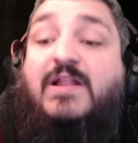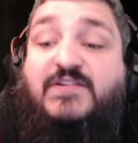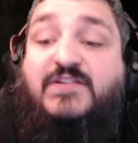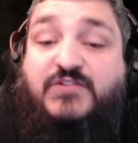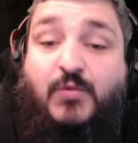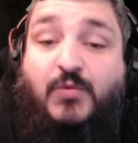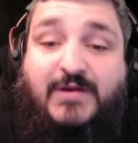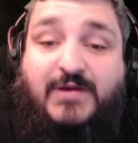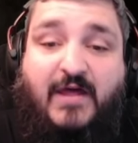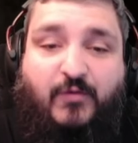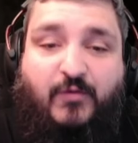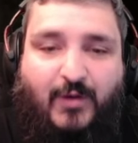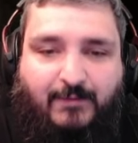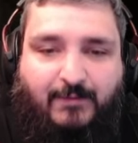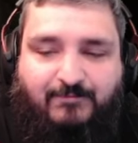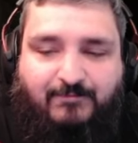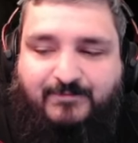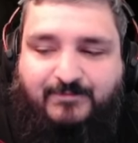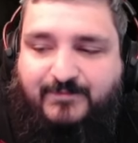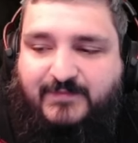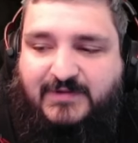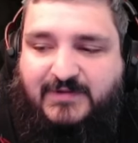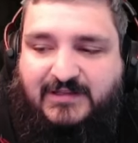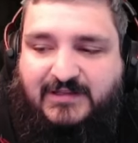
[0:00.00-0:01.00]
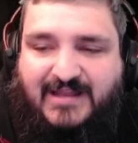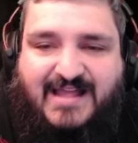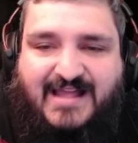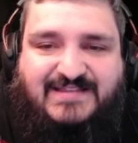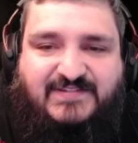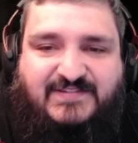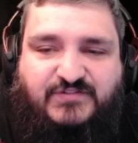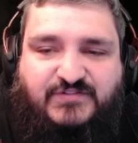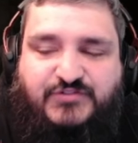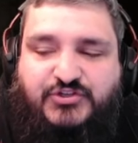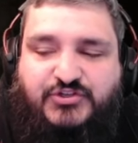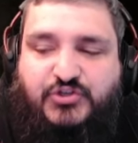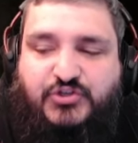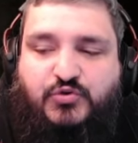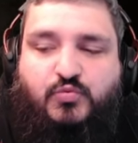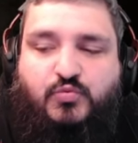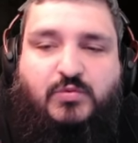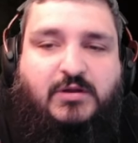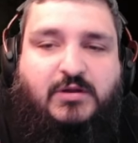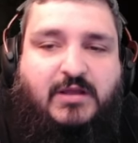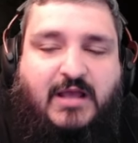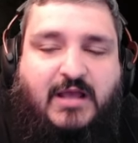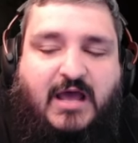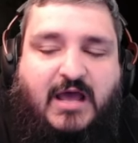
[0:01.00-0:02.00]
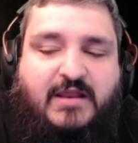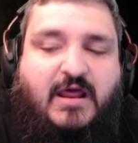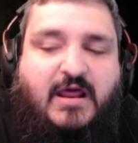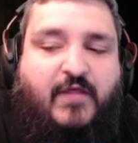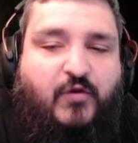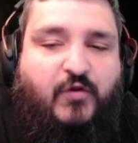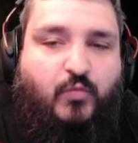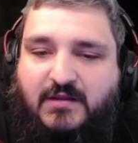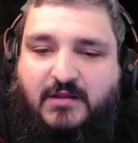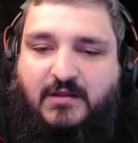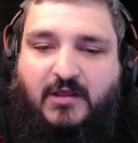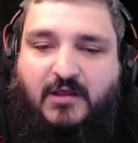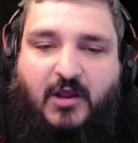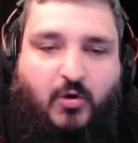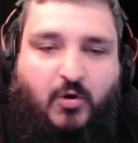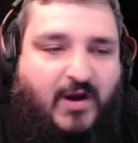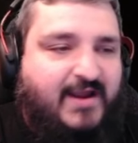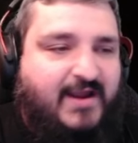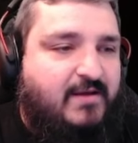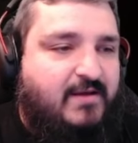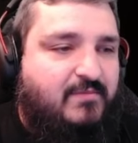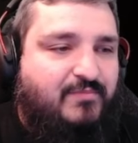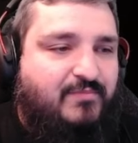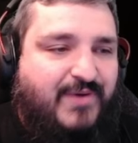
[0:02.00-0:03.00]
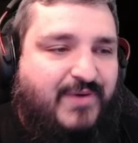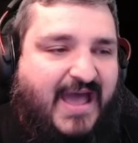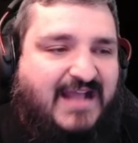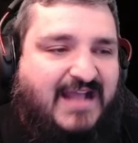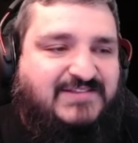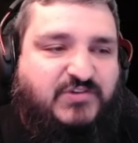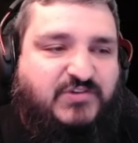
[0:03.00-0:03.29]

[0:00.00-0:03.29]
do another one. Let's do another one. All right, back to